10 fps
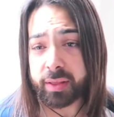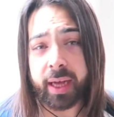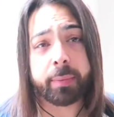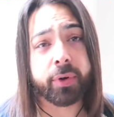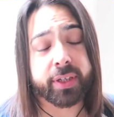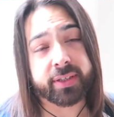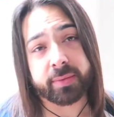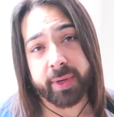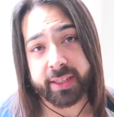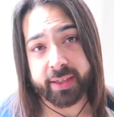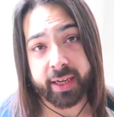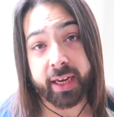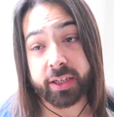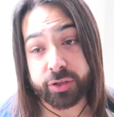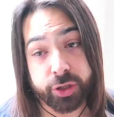That product is amazing,
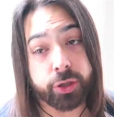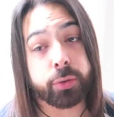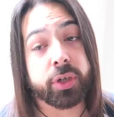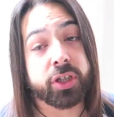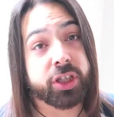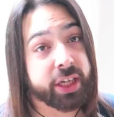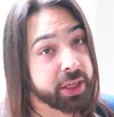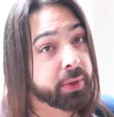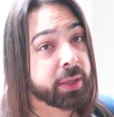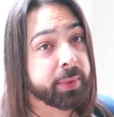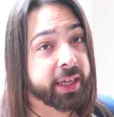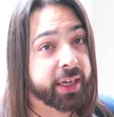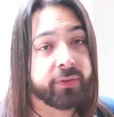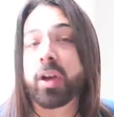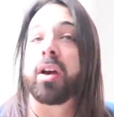and I do genuinely
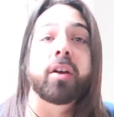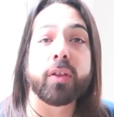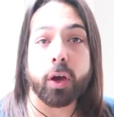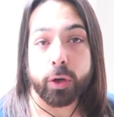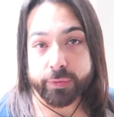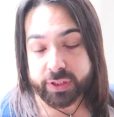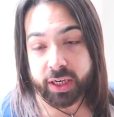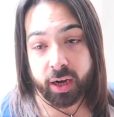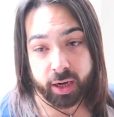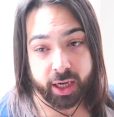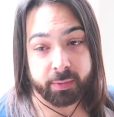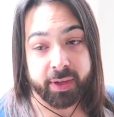believe that over time,